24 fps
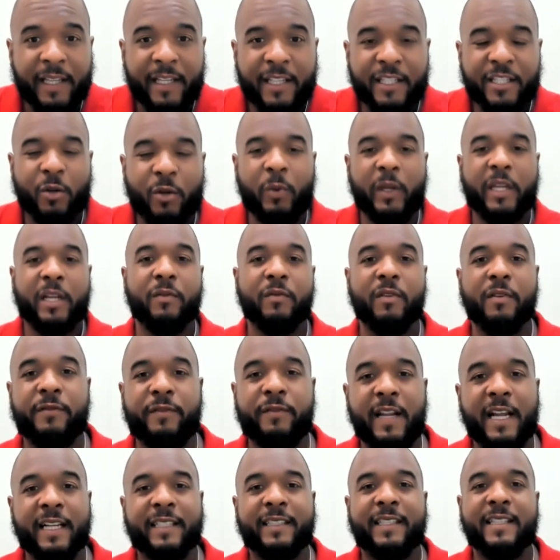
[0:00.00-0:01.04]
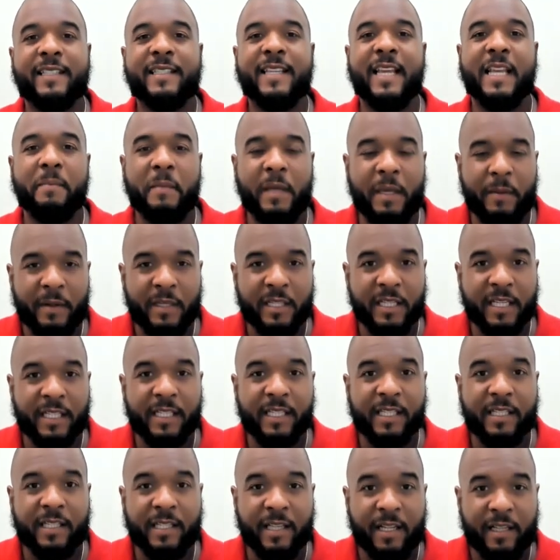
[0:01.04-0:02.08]
So we can reflect the same image as
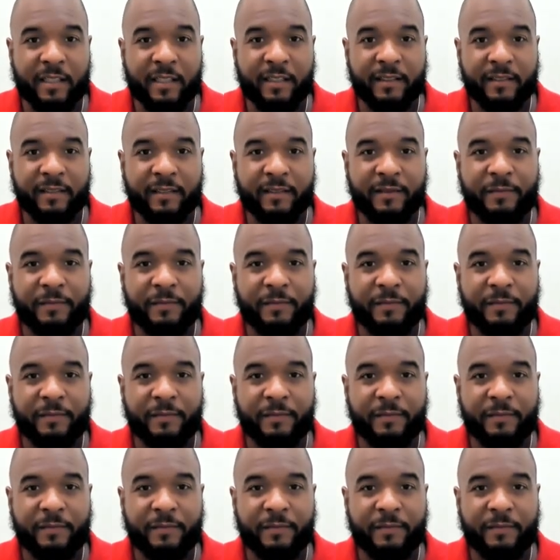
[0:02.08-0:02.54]
his son.